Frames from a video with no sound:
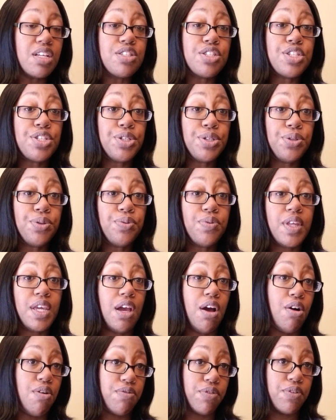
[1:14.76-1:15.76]
to the
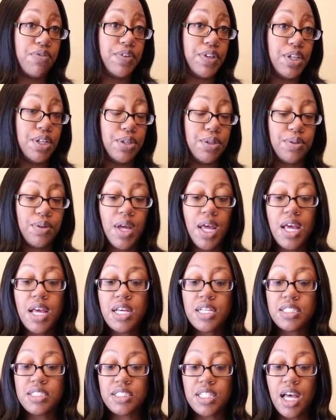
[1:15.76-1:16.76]
overview.
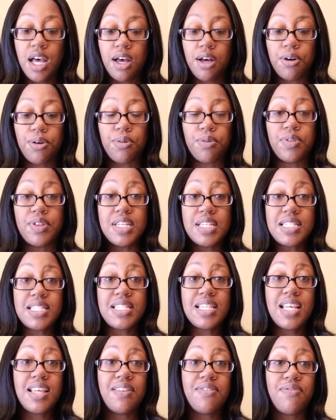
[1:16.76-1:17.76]
So this
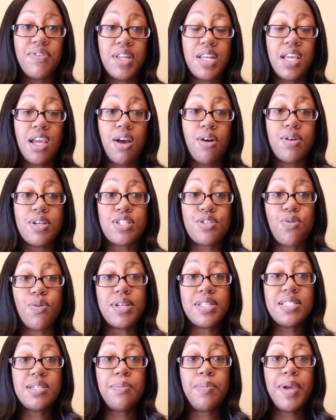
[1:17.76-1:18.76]
video is
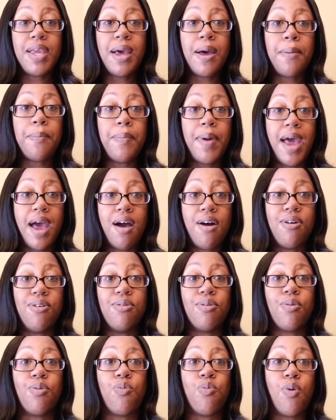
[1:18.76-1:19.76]
going to be
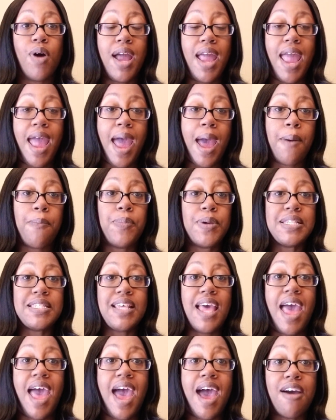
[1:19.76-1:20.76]
about what happens
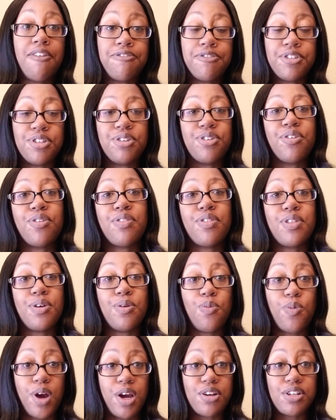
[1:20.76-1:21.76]
after the
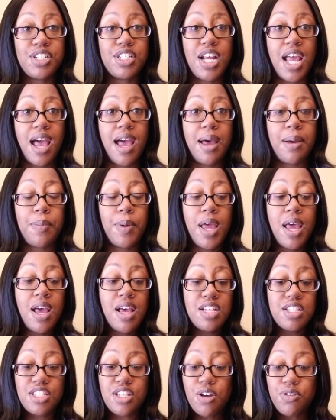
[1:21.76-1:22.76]
workshop.
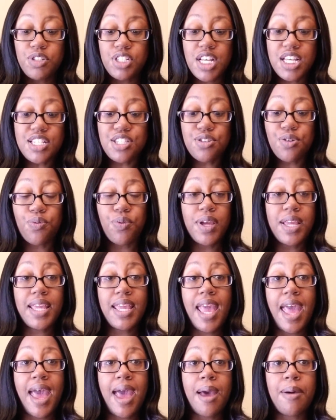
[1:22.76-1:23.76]
So just to
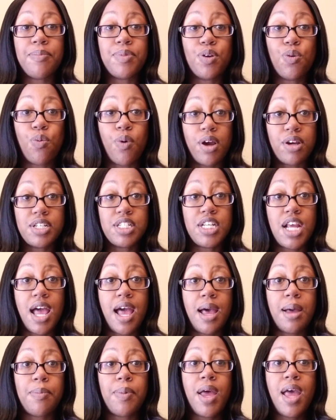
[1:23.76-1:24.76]
recap the
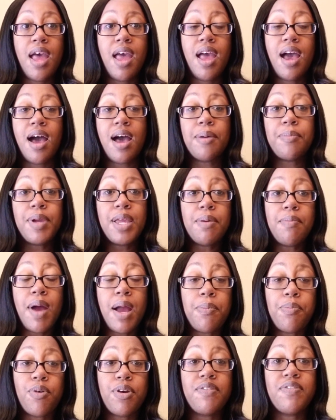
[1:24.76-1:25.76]
workshop, in
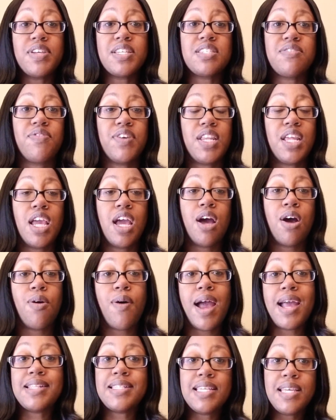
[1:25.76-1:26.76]
my previous video,
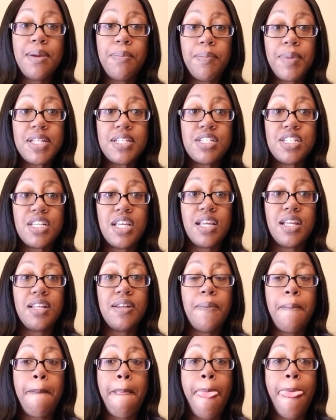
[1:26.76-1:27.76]
I did mention